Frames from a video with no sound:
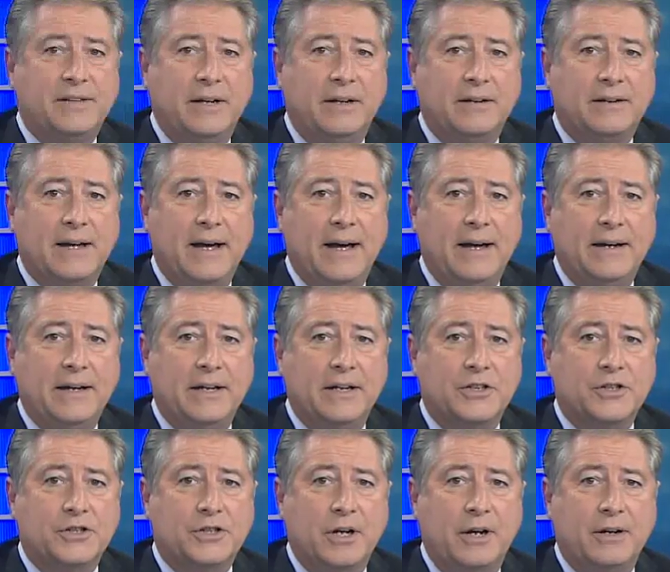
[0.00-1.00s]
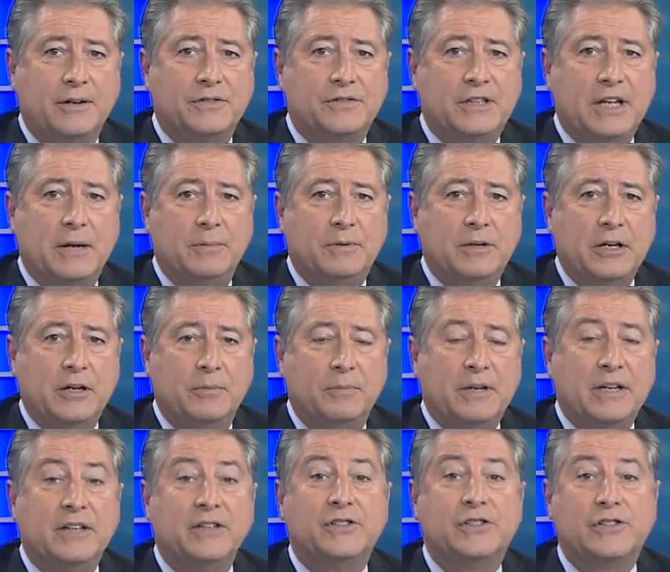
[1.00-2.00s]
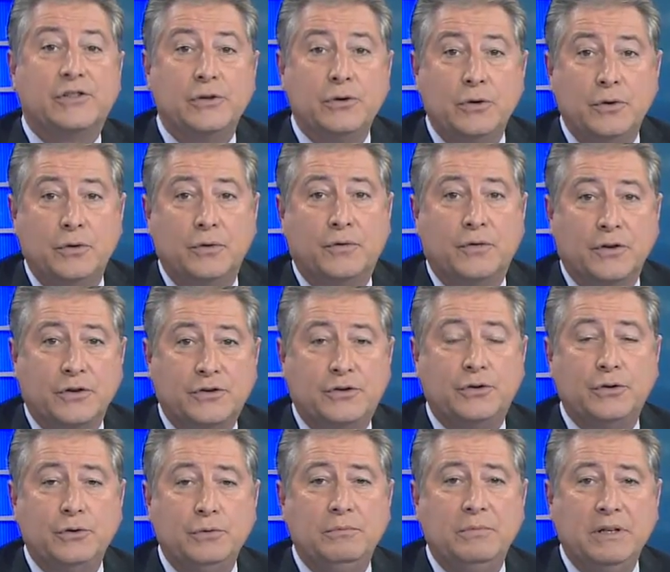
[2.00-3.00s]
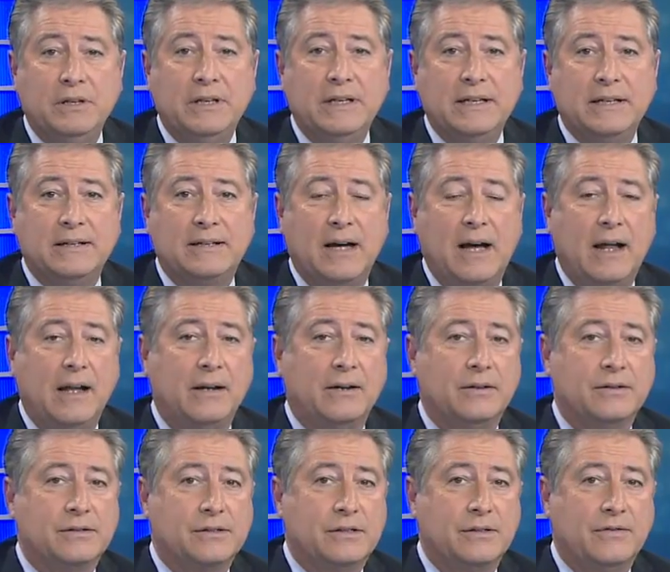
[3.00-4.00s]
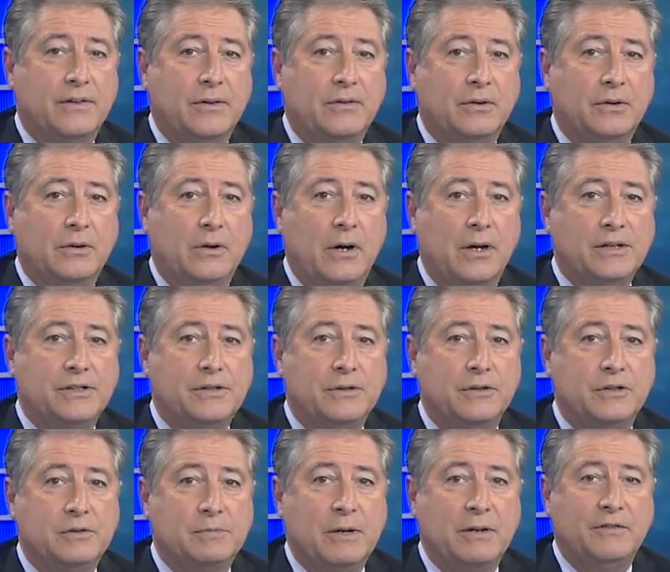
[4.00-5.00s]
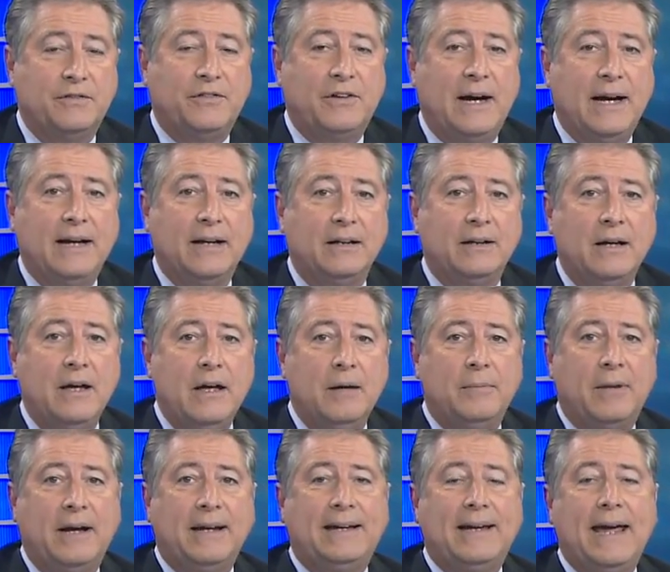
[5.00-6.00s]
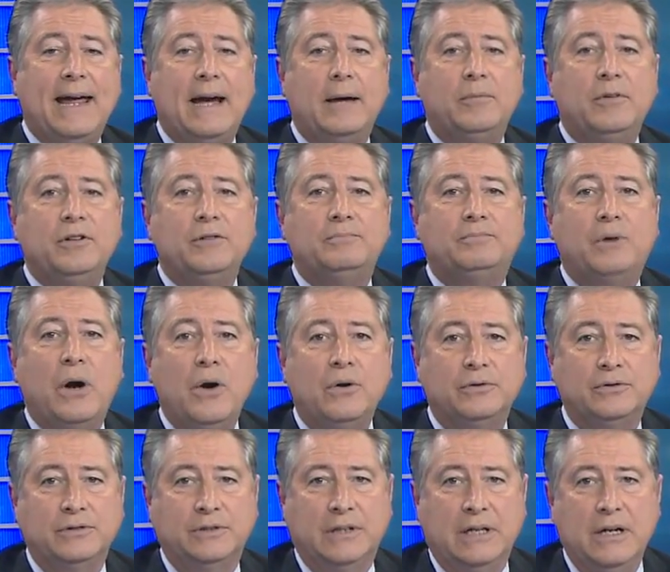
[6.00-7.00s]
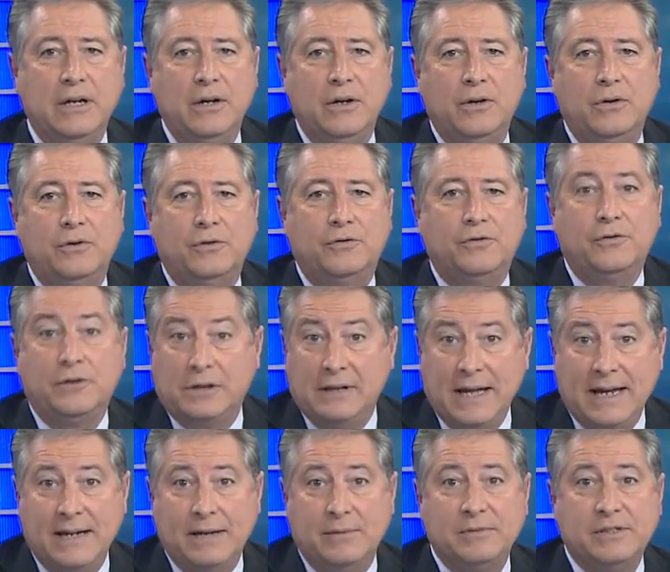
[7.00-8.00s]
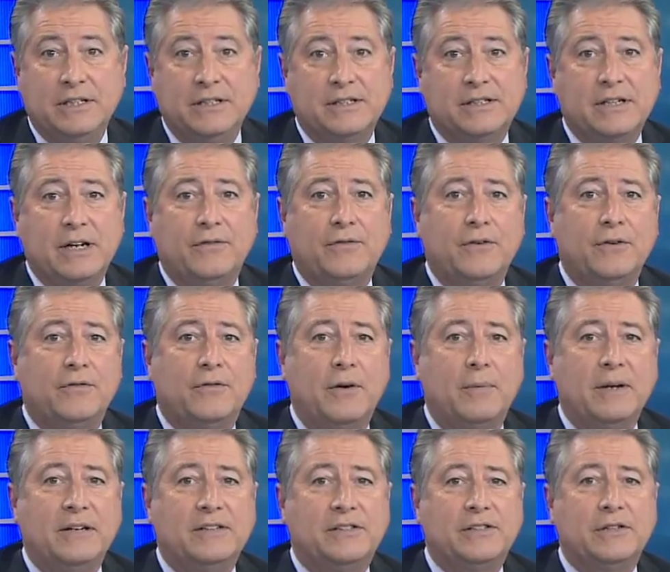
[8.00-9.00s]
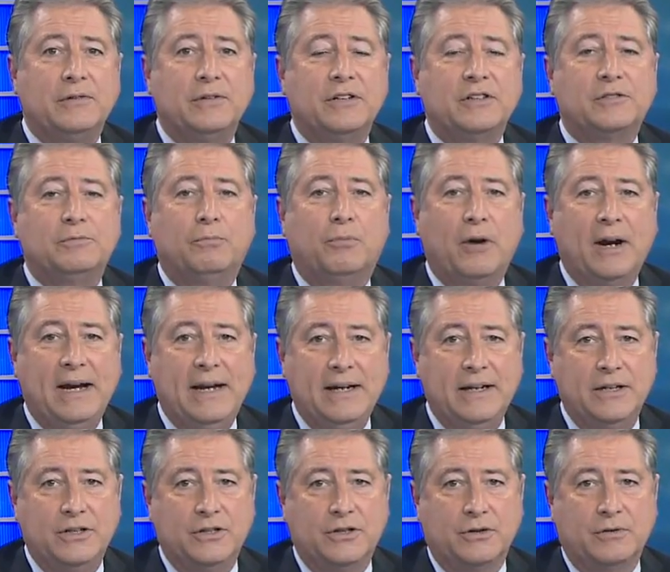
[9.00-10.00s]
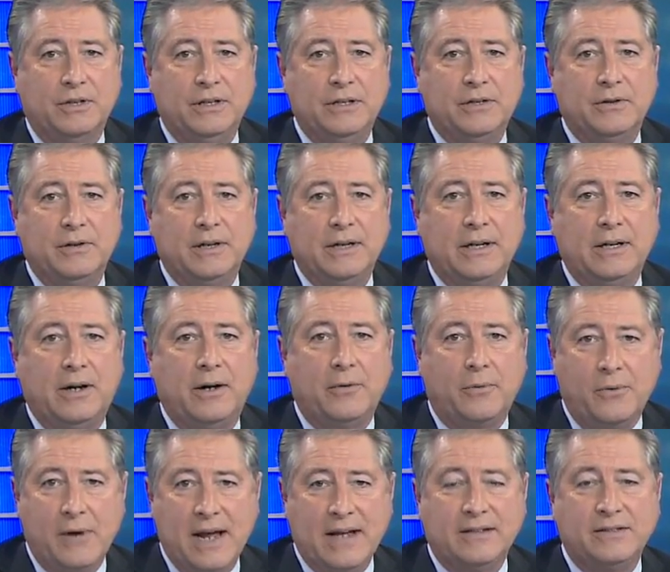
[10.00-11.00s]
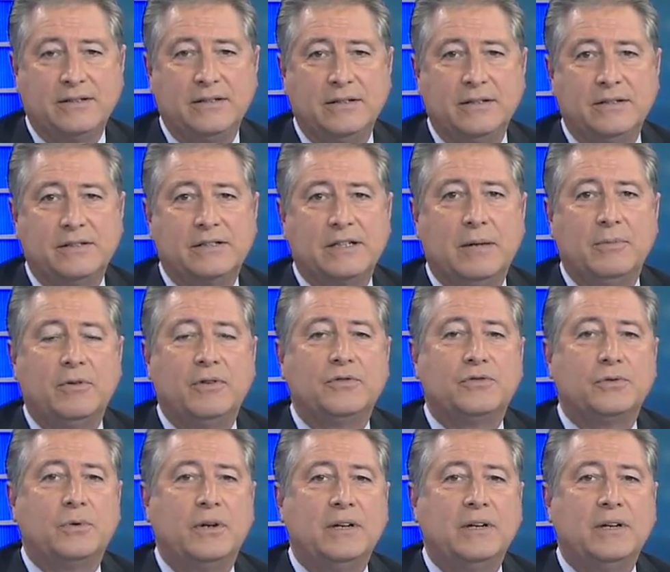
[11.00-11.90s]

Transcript: Tail County and a sheriff's deputy are being sued for $2 million. The federal lawsuit has been filed by Cameron Bowden, who claims he suffered from a serious brain injury during an arrest in December of